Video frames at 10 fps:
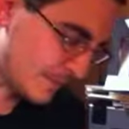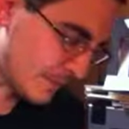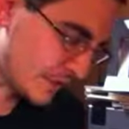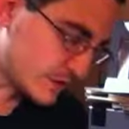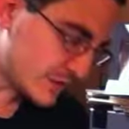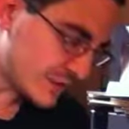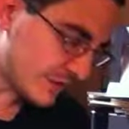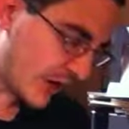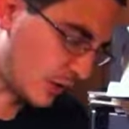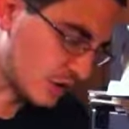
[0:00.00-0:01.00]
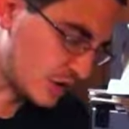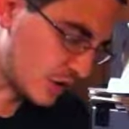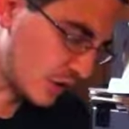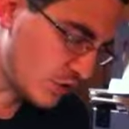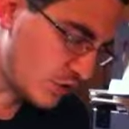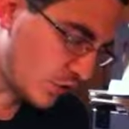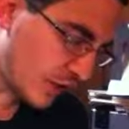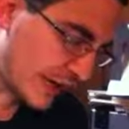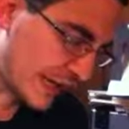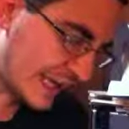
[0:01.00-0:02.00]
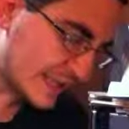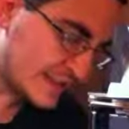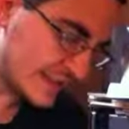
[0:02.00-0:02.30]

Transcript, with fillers: Verse 47 I will show you what he is